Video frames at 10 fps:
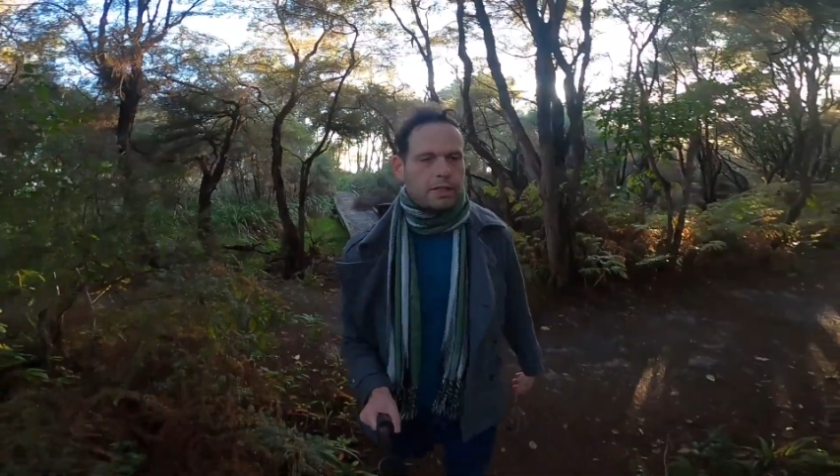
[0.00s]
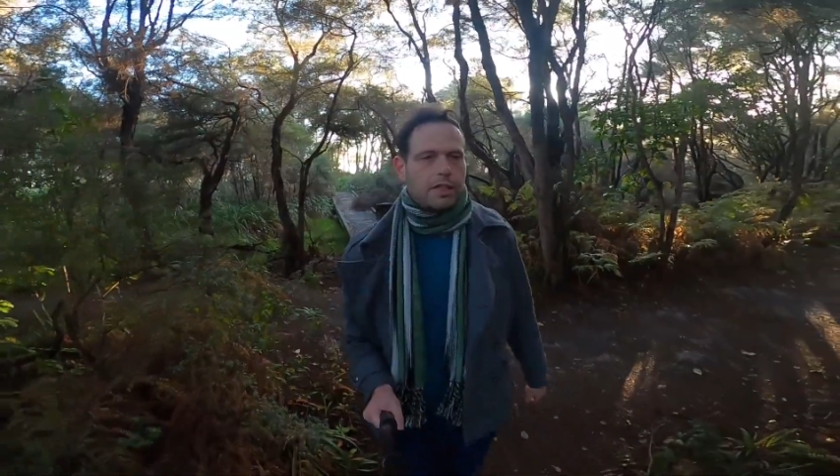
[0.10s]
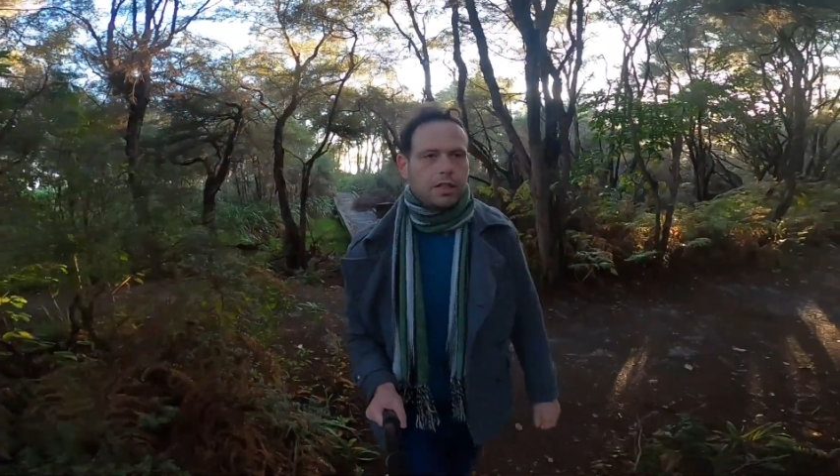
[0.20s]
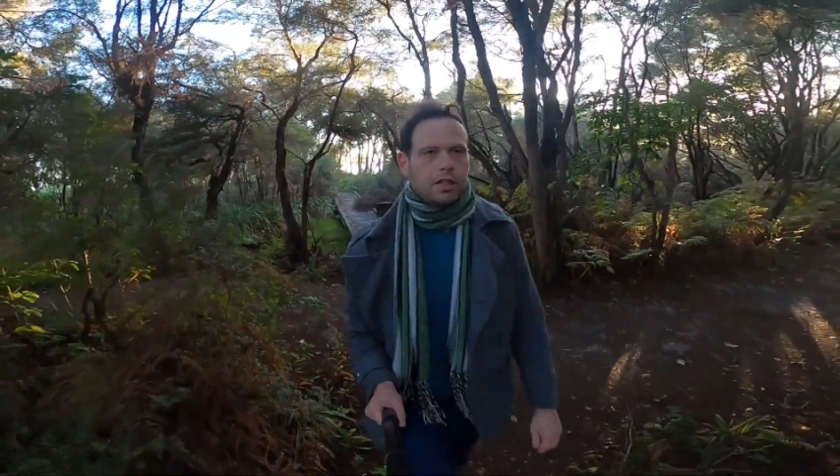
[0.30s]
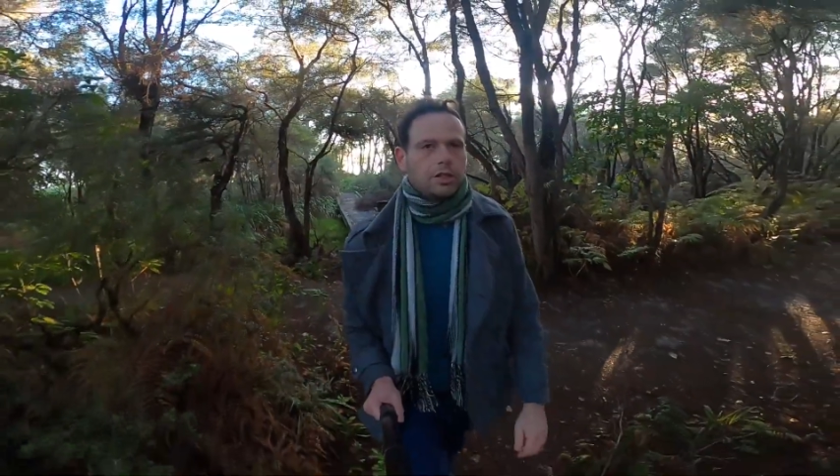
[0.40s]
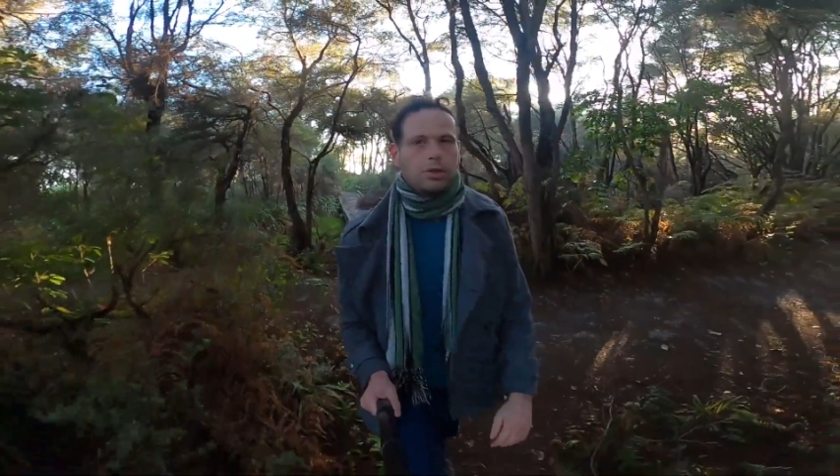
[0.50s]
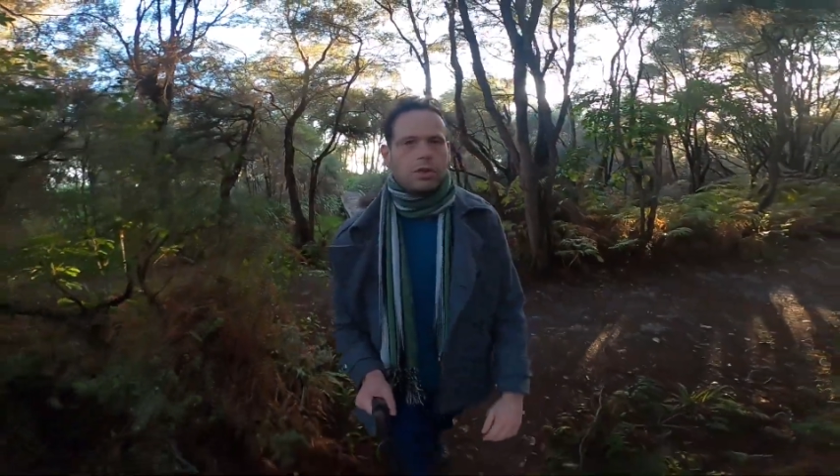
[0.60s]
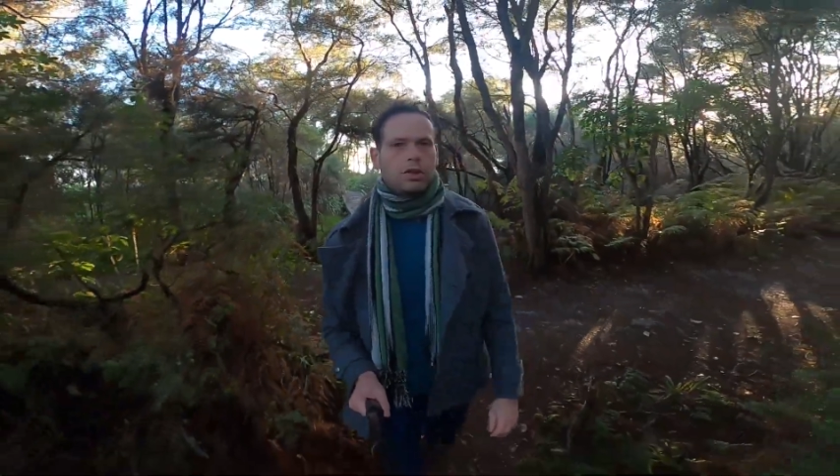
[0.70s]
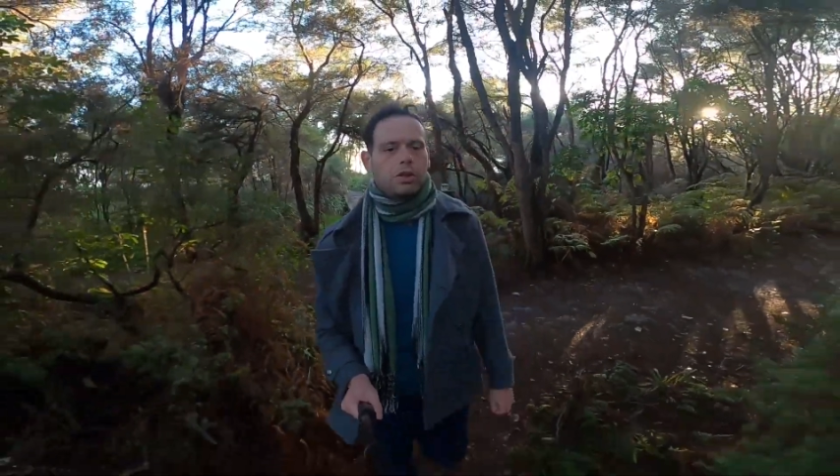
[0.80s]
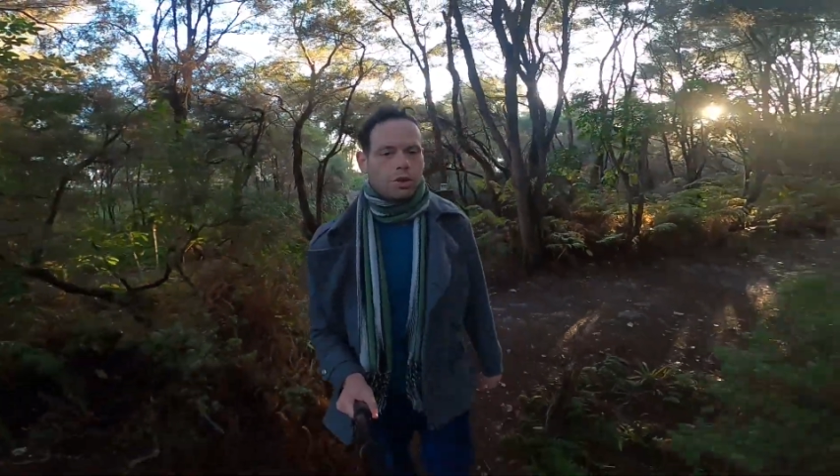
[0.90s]
that you
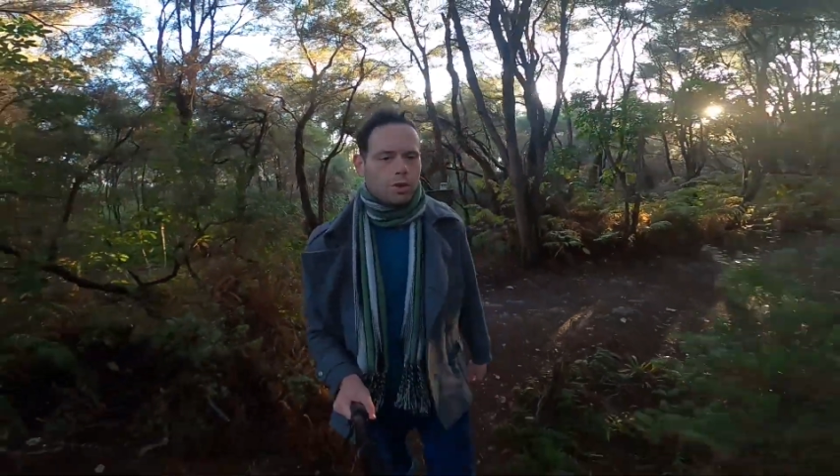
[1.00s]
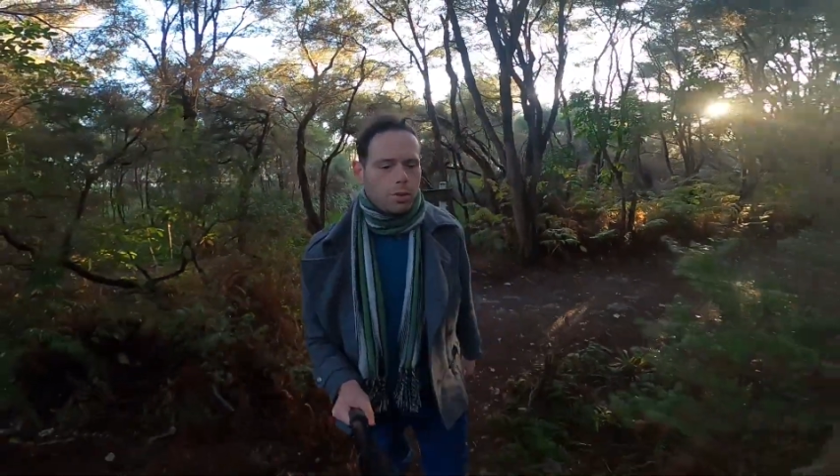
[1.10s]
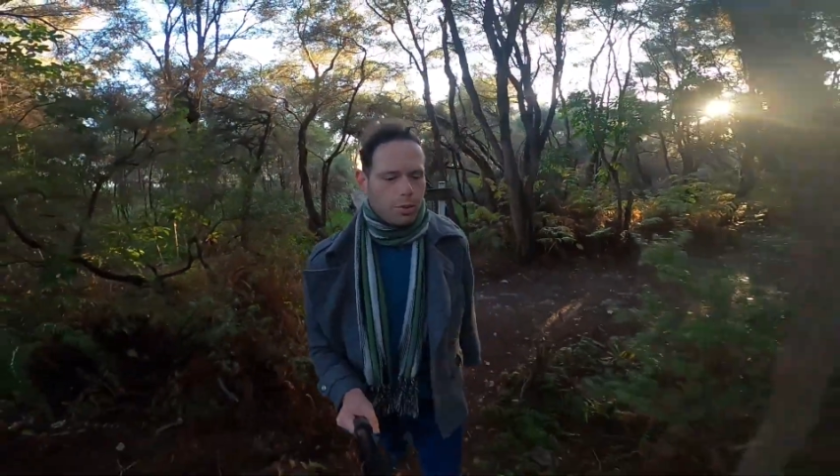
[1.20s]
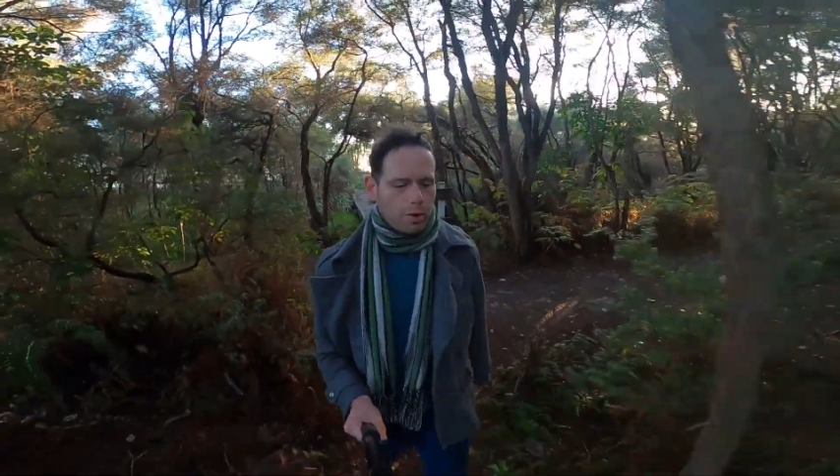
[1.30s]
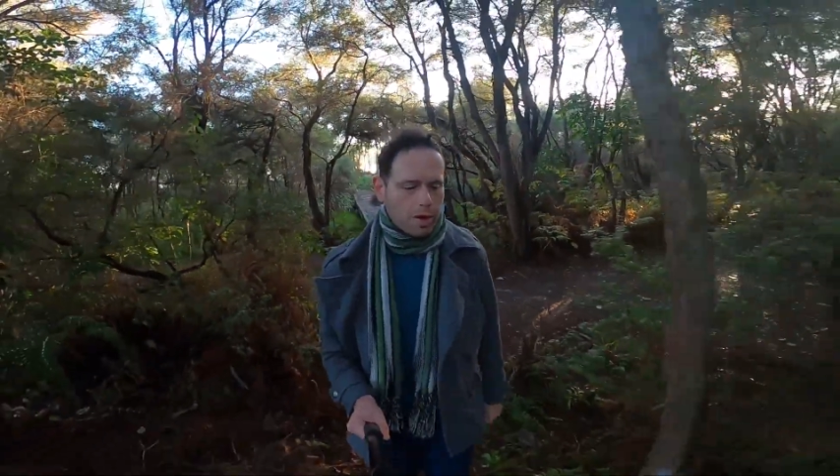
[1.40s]
don't know